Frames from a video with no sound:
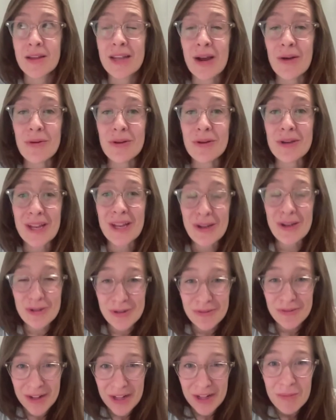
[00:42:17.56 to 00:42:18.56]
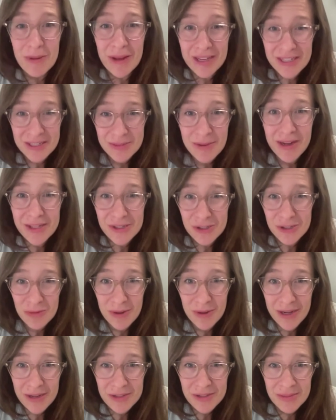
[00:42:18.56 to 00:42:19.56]
Now, can you develop antibodies to a
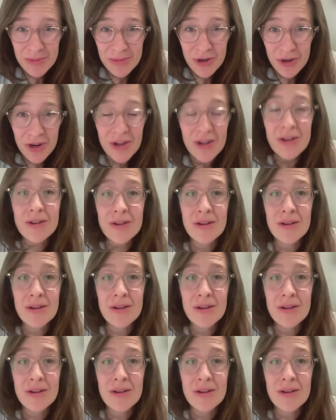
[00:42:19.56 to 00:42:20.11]
biosimilar?